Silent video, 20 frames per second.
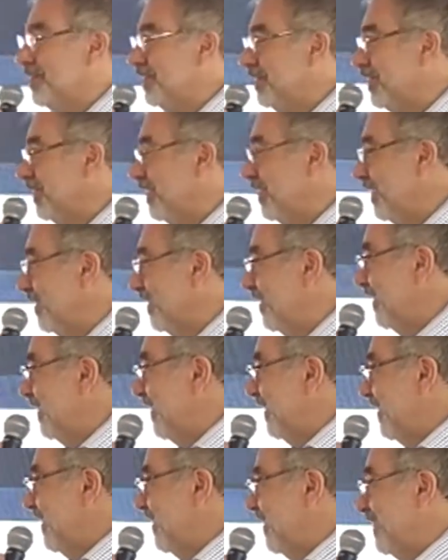in
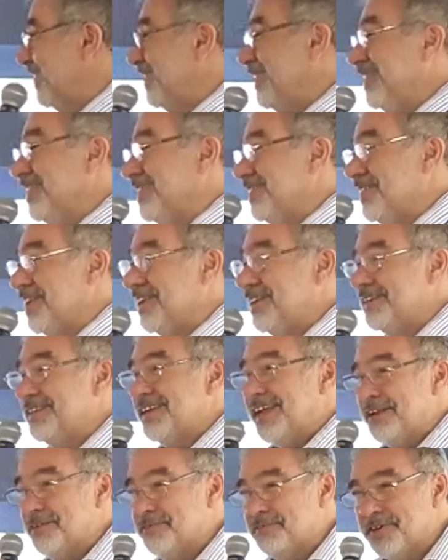sunny
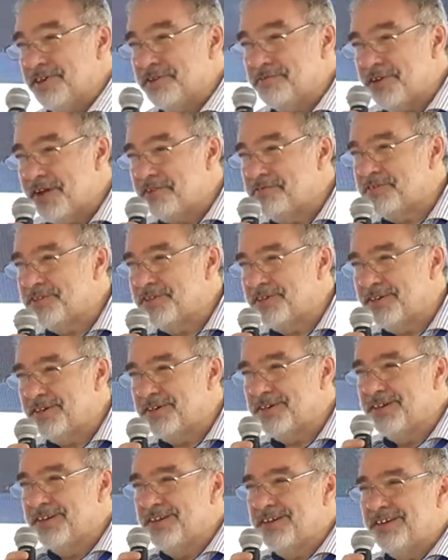Tel Aviv
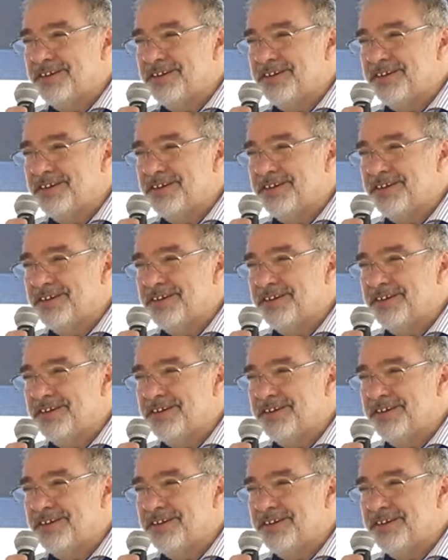after